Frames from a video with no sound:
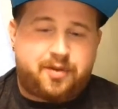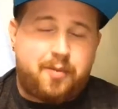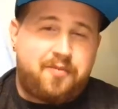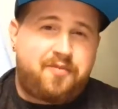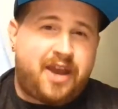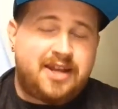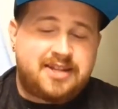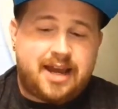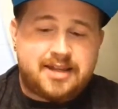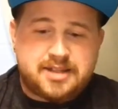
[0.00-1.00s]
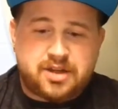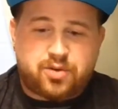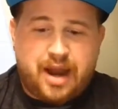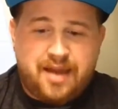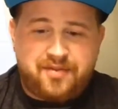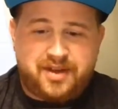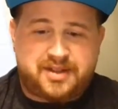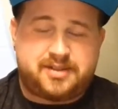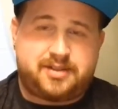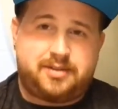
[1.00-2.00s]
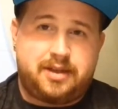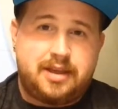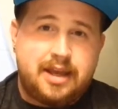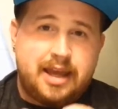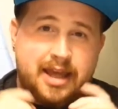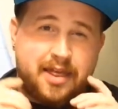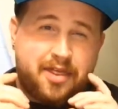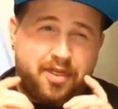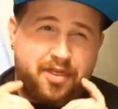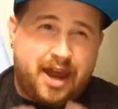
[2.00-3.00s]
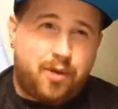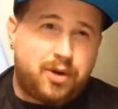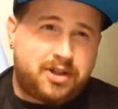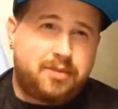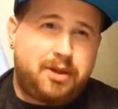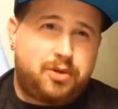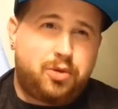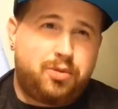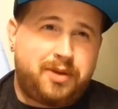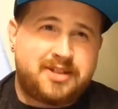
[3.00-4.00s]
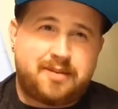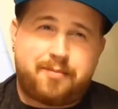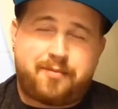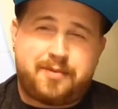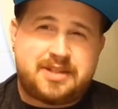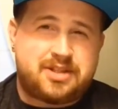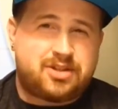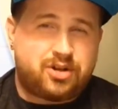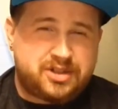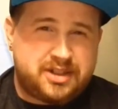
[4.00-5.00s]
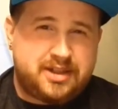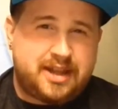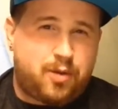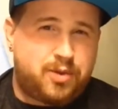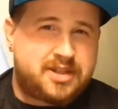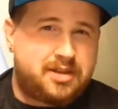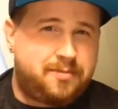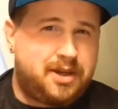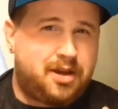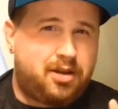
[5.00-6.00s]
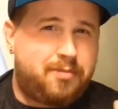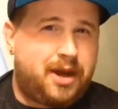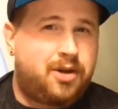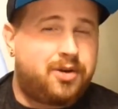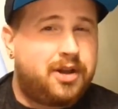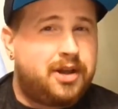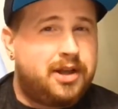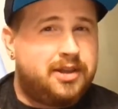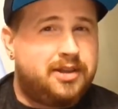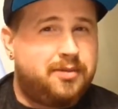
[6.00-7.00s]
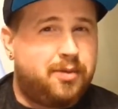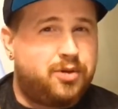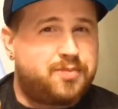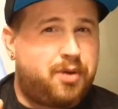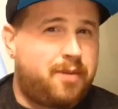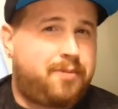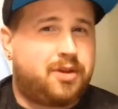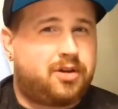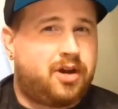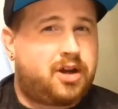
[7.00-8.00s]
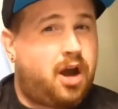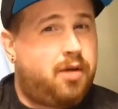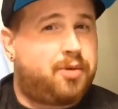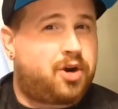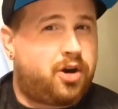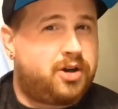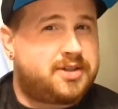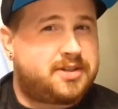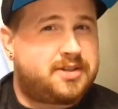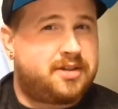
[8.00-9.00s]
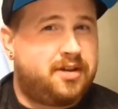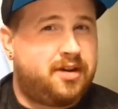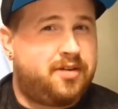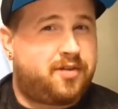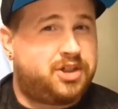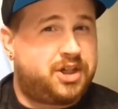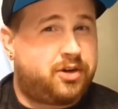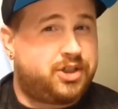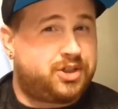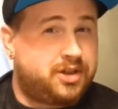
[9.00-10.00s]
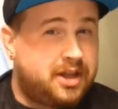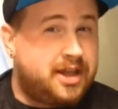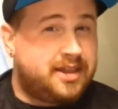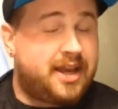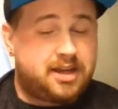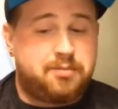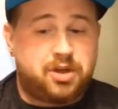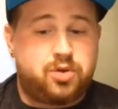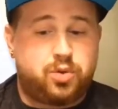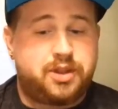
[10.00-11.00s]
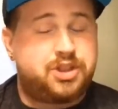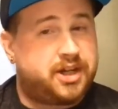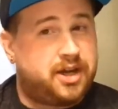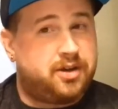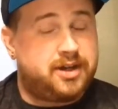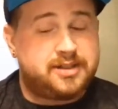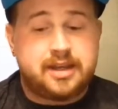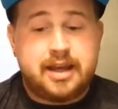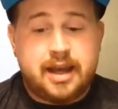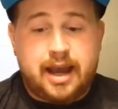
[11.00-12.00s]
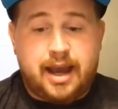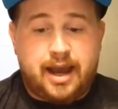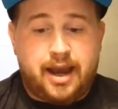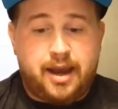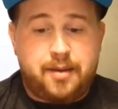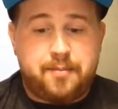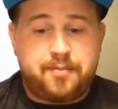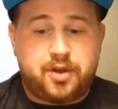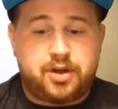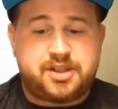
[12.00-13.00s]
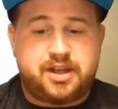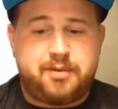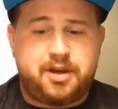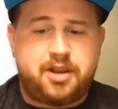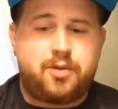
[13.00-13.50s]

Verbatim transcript: from Fantastigraphics. That one could be cool because I'm certain that one's going to be all about the most popular comic book artists of our generation. That could be a cool one to check out, guys. There's going to be another